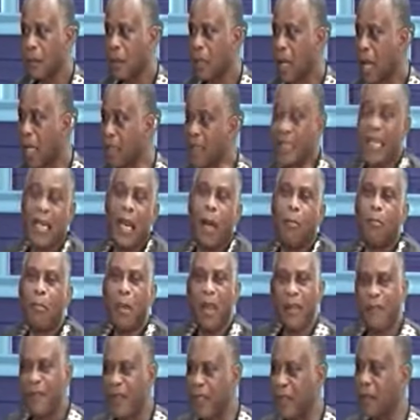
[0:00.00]
I said, I'm
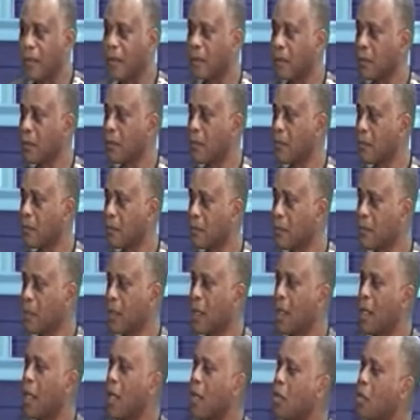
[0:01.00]
leaving.
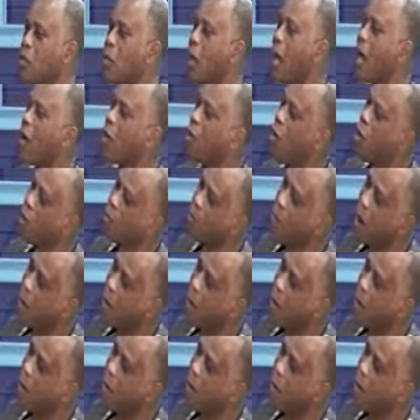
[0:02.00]
So I called my